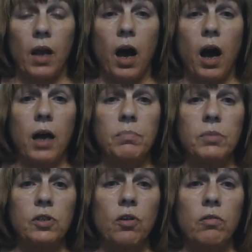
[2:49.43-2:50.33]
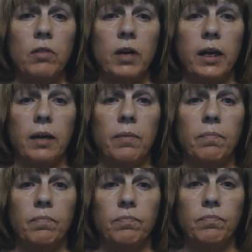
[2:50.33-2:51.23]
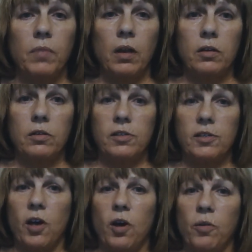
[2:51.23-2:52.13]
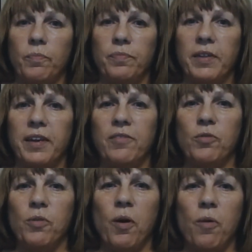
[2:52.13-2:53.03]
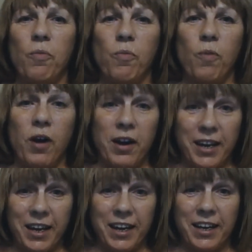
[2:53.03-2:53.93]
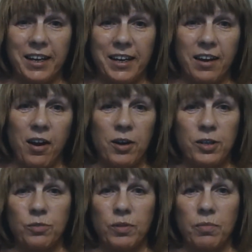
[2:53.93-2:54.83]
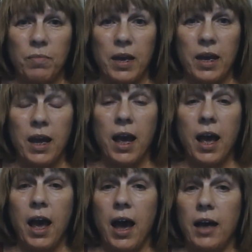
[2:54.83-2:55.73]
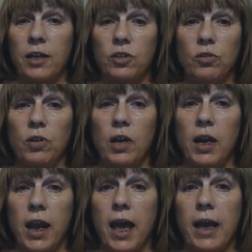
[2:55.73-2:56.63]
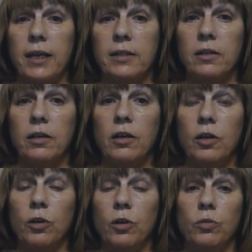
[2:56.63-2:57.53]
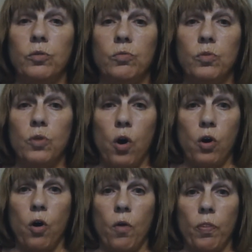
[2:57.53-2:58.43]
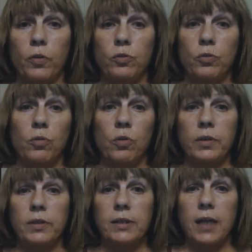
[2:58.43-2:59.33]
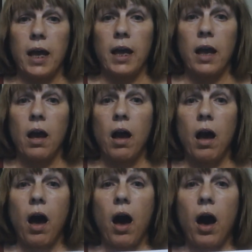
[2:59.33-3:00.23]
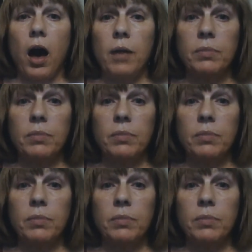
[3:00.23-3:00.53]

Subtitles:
I'm sorry. So, if you are working in class with me and you're late and you knock on the door and say, I'm